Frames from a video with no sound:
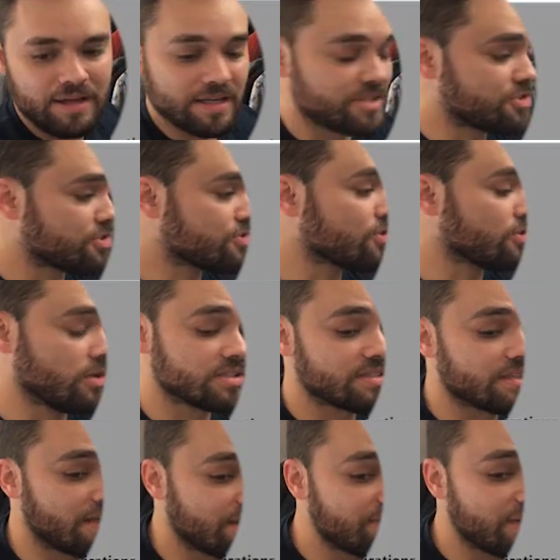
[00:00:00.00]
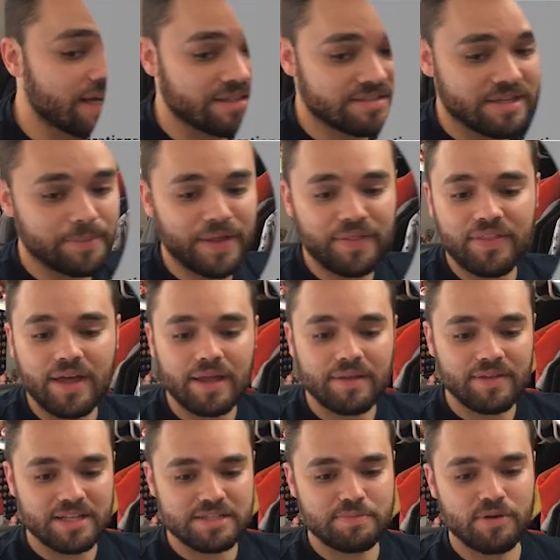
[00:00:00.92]
Let's just do lots of love hearts. How about
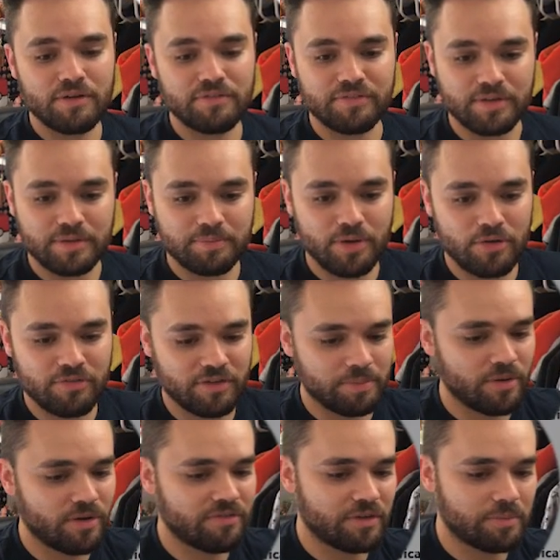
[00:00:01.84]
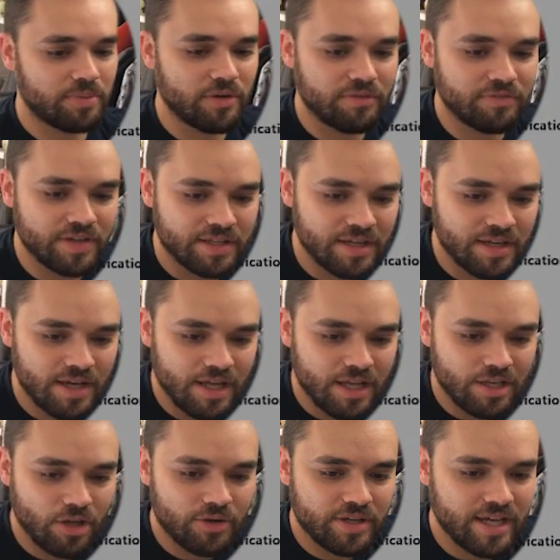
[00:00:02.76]
that? That's perfect. Perfect, perfect, perfect.
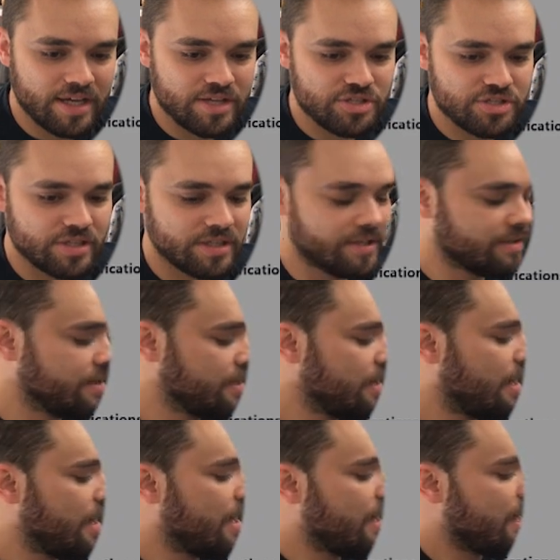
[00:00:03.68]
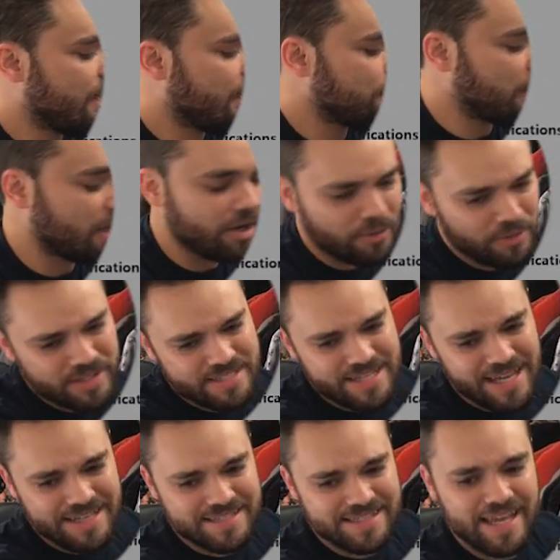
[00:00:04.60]
Location. I don't want to
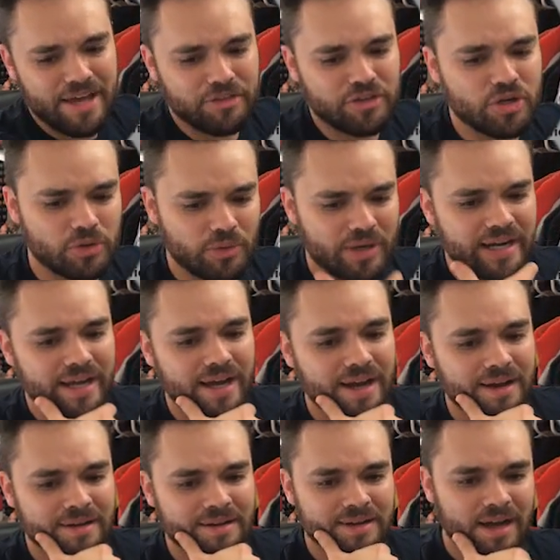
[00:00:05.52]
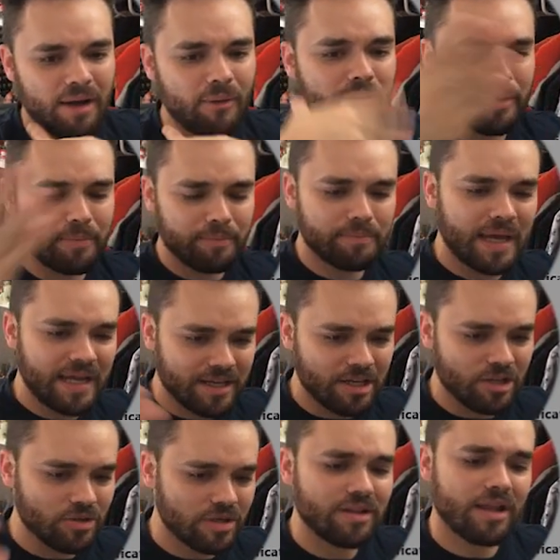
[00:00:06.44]
say South Korea. I want to make it
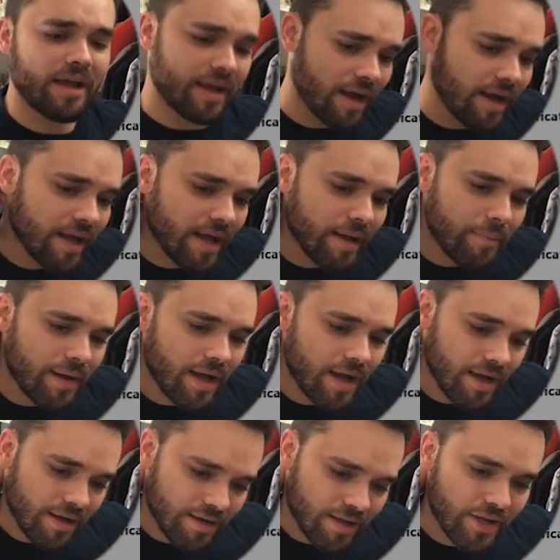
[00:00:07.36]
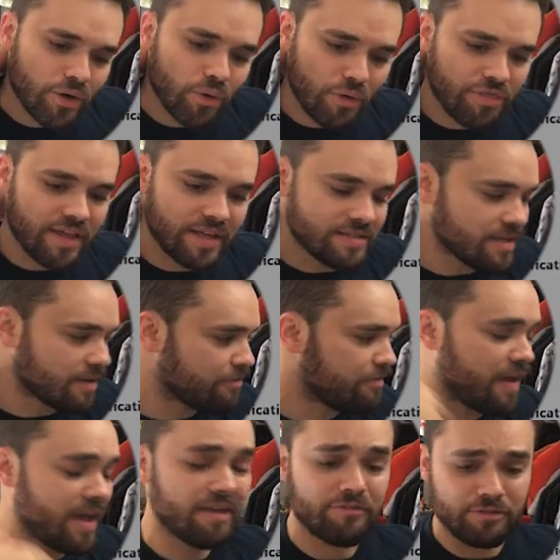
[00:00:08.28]
look like I am an authentic
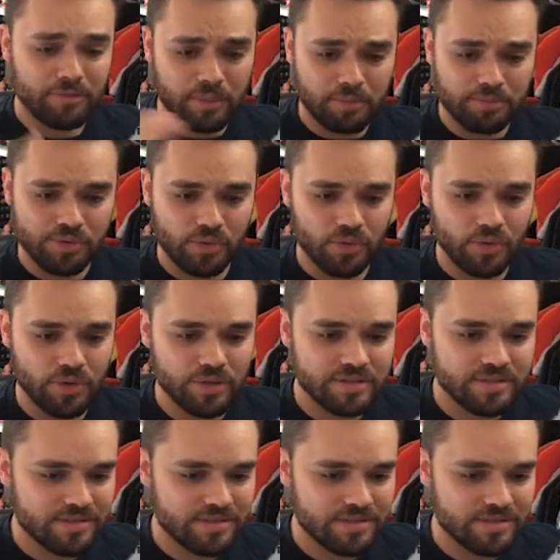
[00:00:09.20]
fan from abroad.